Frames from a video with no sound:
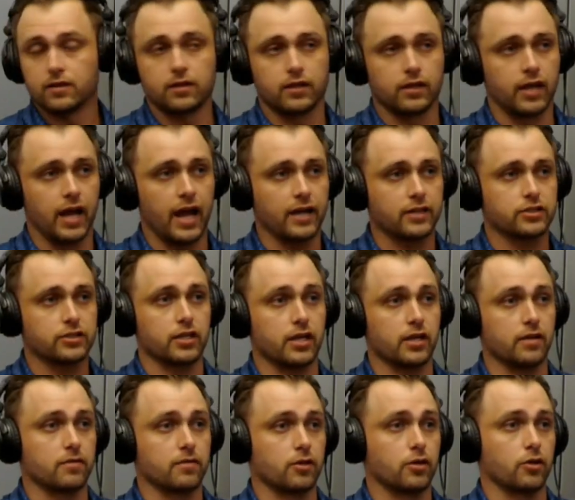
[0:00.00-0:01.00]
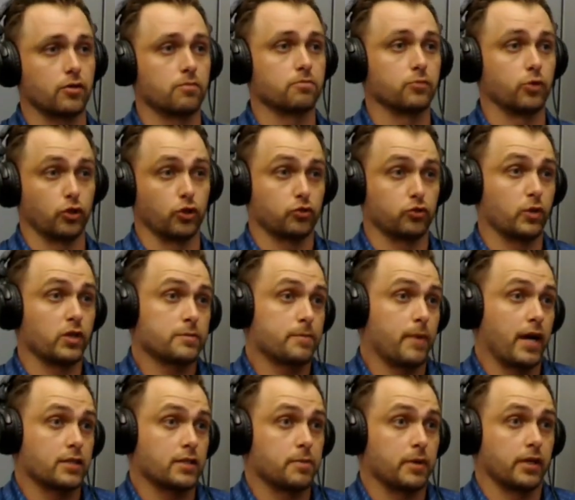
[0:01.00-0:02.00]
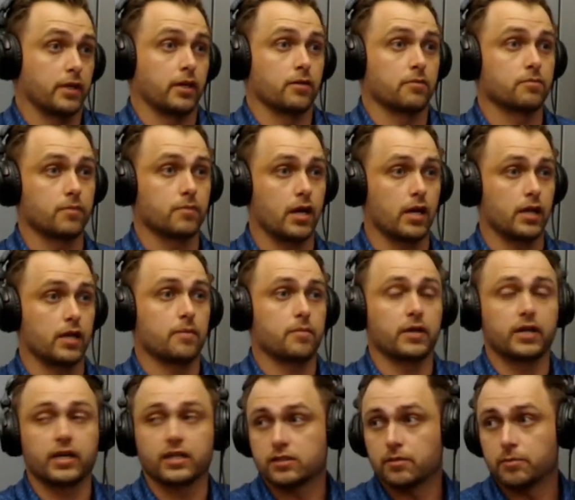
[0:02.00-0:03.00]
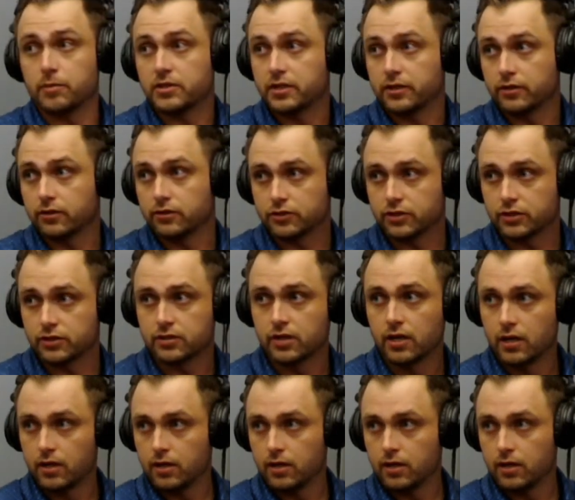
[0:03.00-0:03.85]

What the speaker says: it actually your sweet spot's bigger because the material is just